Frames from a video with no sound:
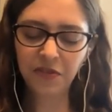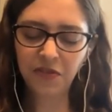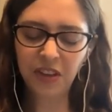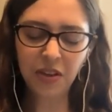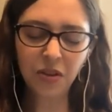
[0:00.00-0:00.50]

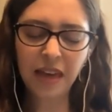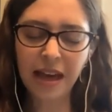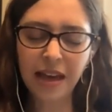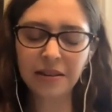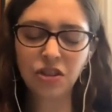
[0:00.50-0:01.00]
Feel
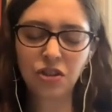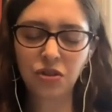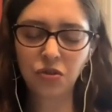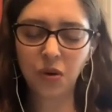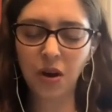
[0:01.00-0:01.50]
that
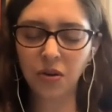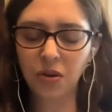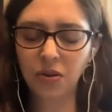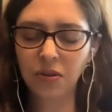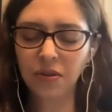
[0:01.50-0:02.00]

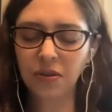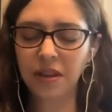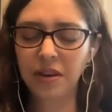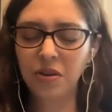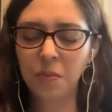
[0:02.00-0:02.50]
struggle
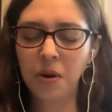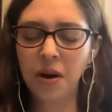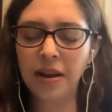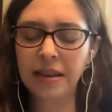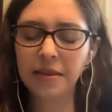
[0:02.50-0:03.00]
in your
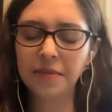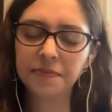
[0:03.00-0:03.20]
body.